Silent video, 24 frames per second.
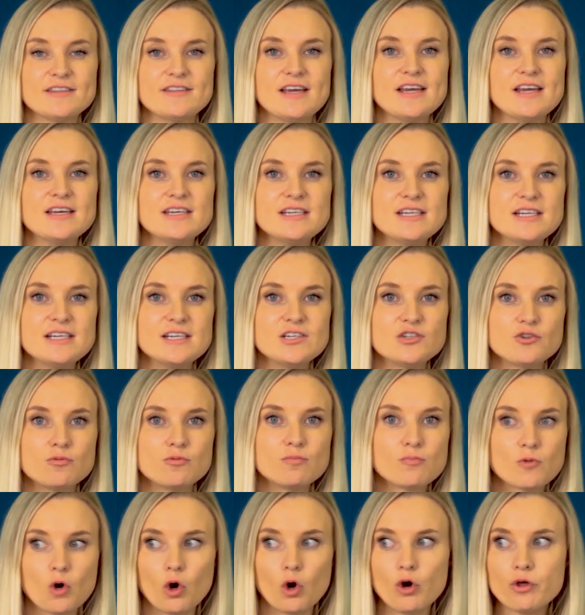they need to
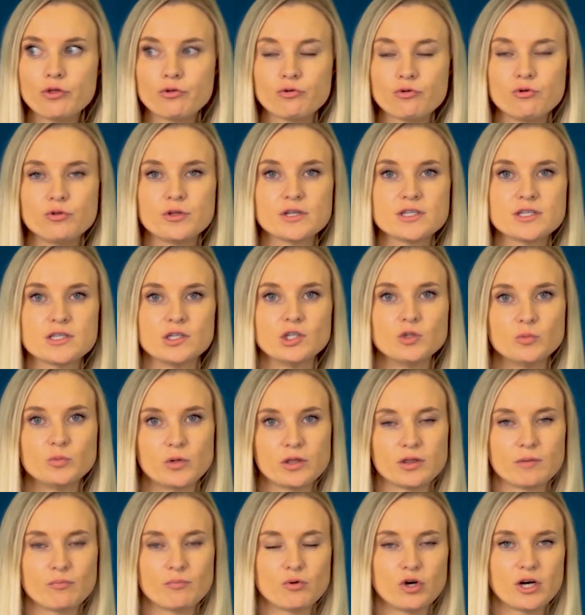go through the till with
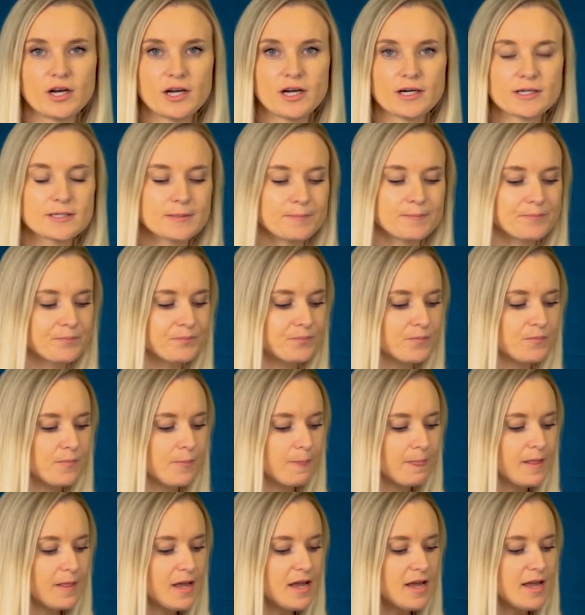the product.
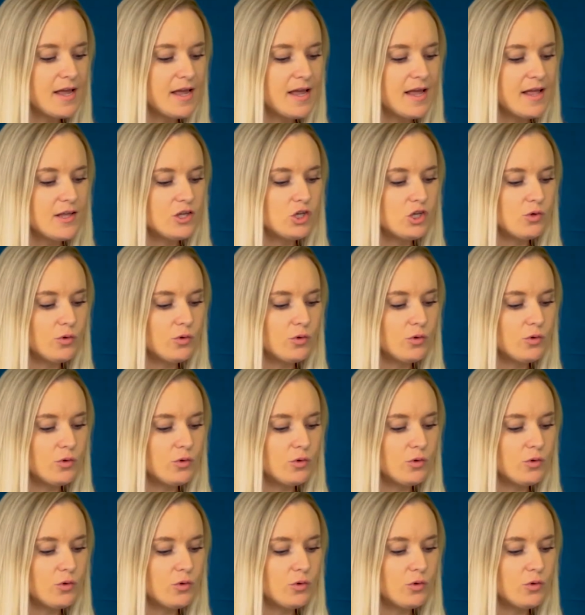You